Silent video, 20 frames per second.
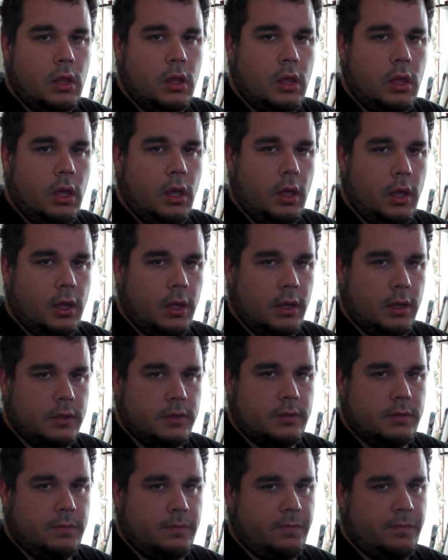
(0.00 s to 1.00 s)

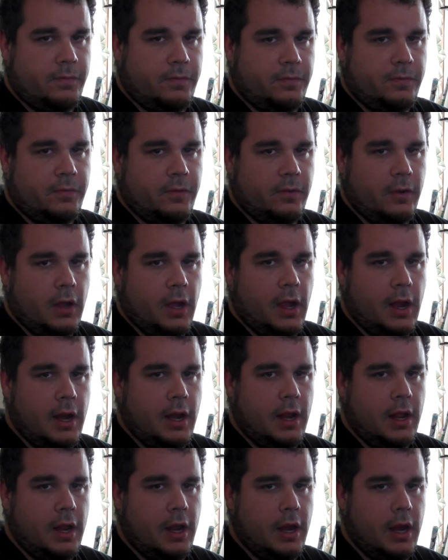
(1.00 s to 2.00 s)
It's
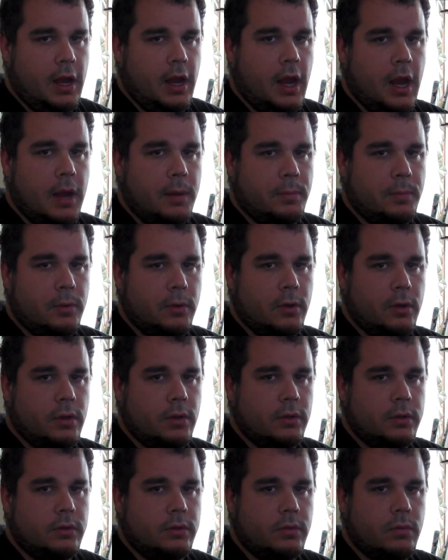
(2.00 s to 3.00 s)
Friday,
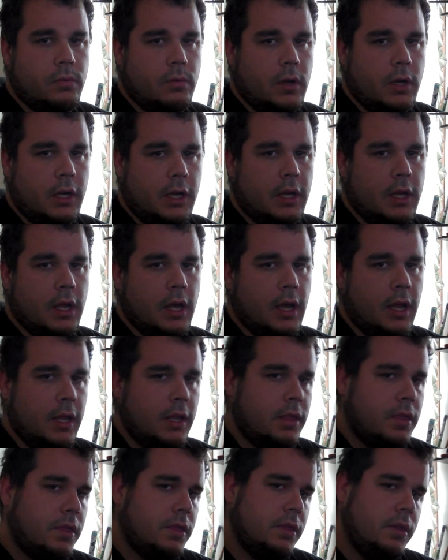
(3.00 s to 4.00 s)
April
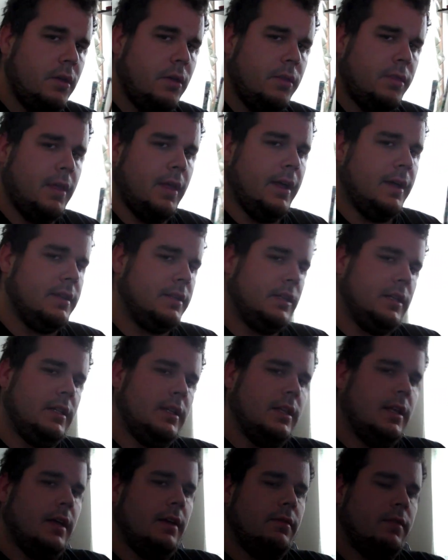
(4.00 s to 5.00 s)
29th,
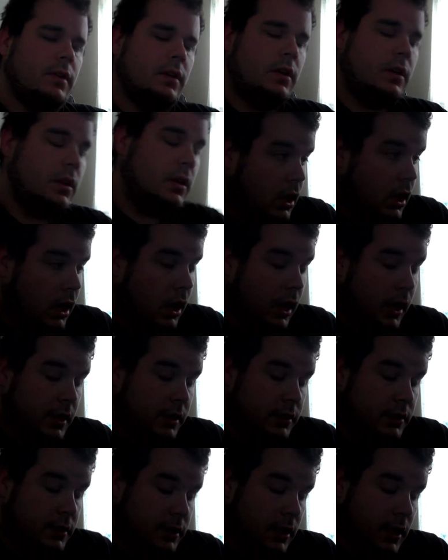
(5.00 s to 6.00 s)
2011. I
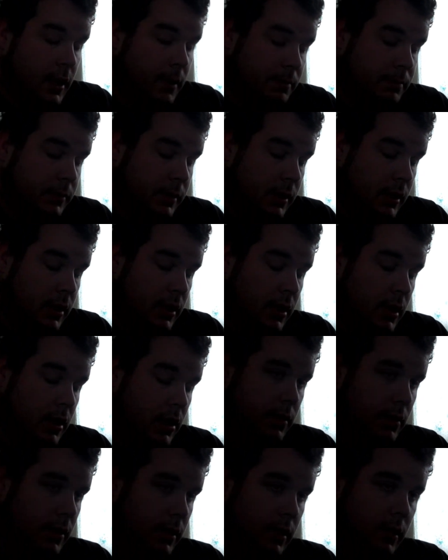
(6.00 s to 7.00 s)
slept
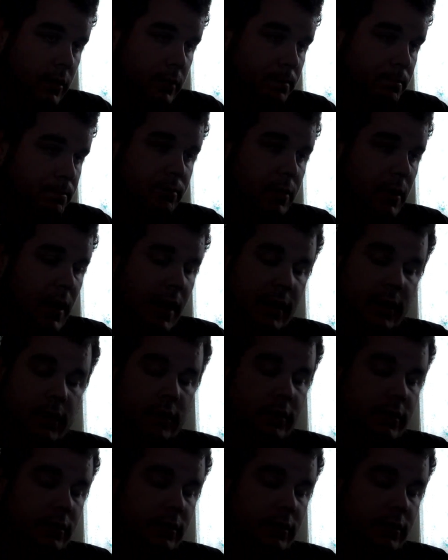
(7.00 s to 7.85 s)
like a bag of